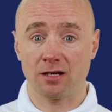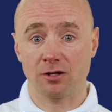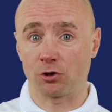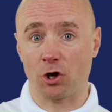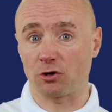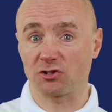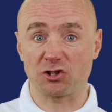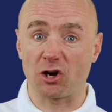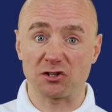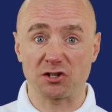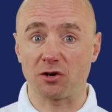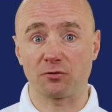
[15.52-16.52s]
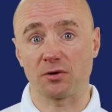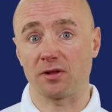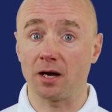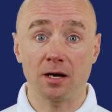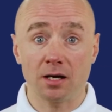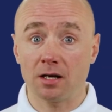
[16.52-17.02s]
You'll go start off with
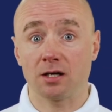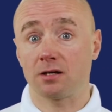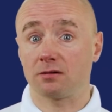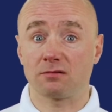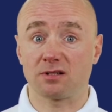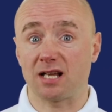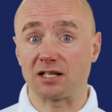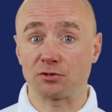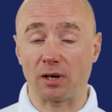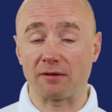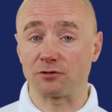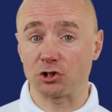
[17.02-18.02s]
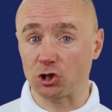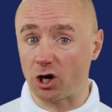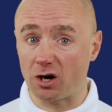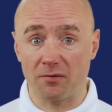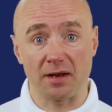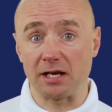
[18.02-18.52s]
a 10 to 11
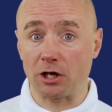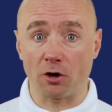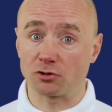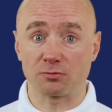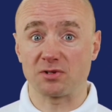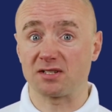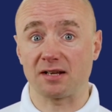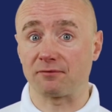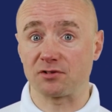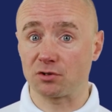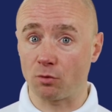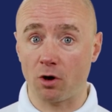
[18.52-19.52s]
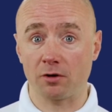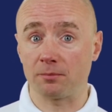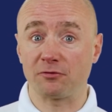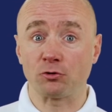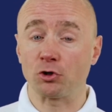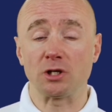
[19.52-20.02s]
shot, and then it goes up to 7 to 1, and
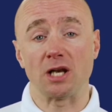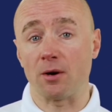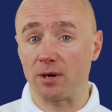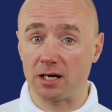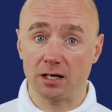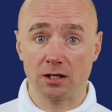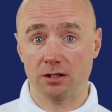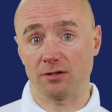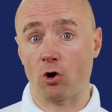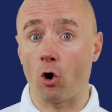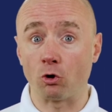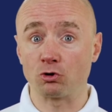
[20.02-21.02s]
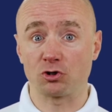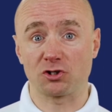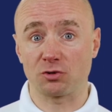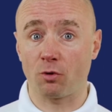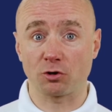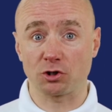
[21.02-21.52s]
before you know it, you've got 100
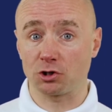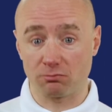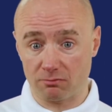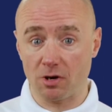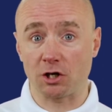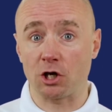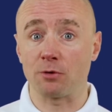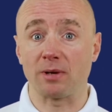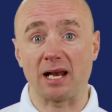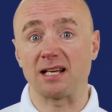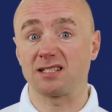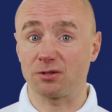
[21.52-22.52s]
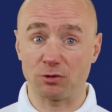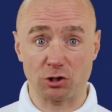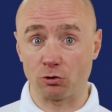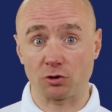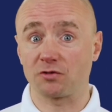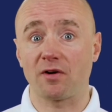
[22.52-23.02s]
to 1 accumulator, which
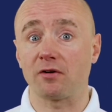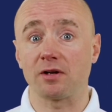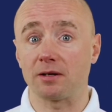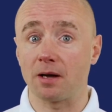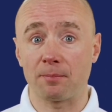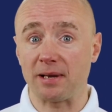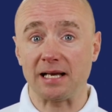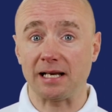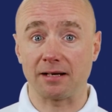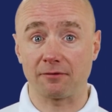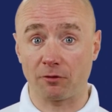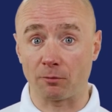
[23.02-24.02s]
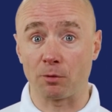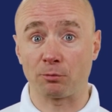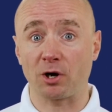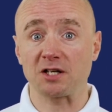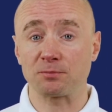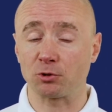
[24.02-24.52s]
looks very appealing from a
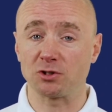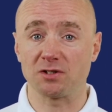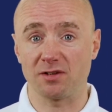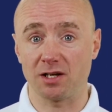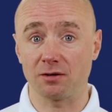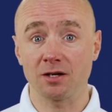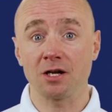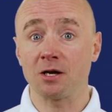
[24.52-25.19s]
price point of view.